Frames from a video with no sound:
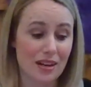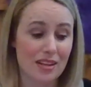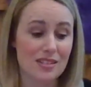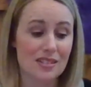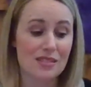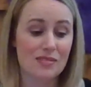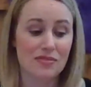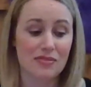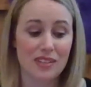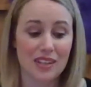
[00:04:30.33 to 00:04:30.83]

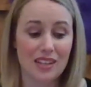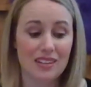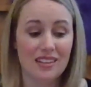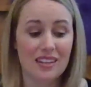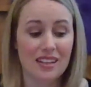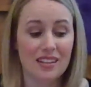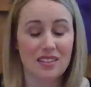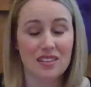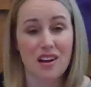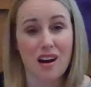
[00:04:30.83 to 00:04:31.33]
us
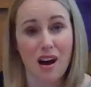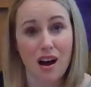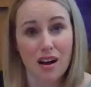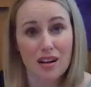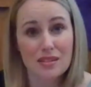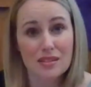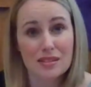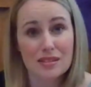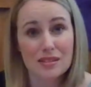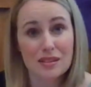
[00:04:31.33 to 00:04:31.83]
feeling
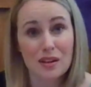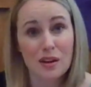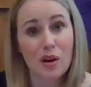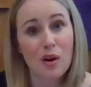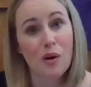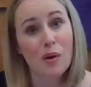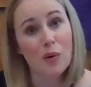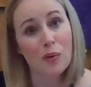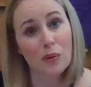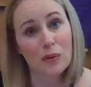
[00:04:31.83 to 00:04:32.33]
lost
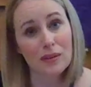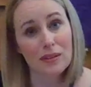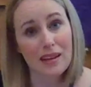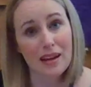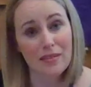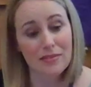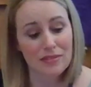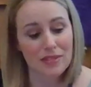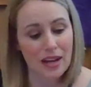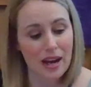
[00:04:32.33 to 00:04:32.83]
or
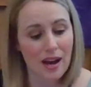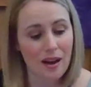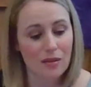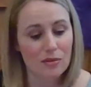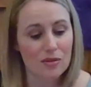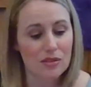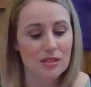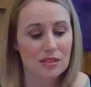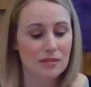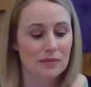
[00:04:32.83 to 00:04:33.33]
left
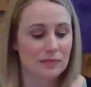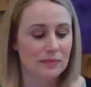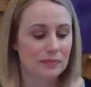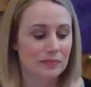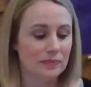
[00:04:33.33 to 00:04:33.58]
out.